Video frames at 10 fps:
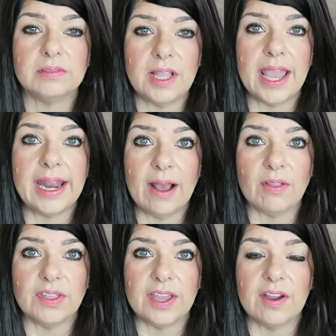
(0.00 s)
and
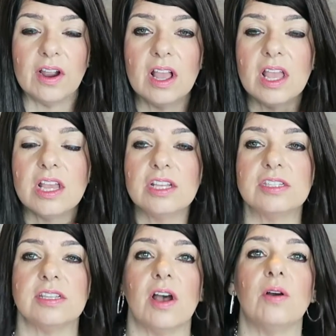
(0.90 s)
healthier.
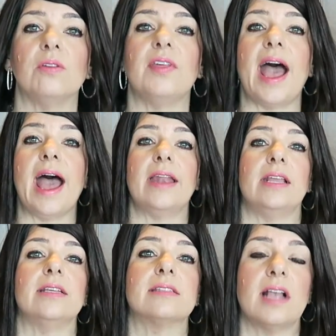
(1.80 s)
So that
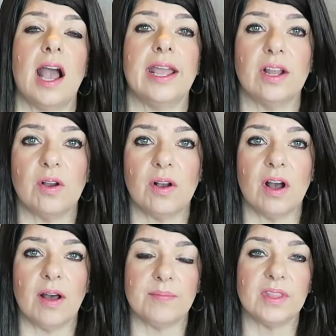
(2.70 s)
is kind
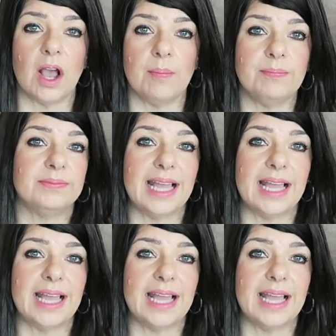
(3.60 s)
of,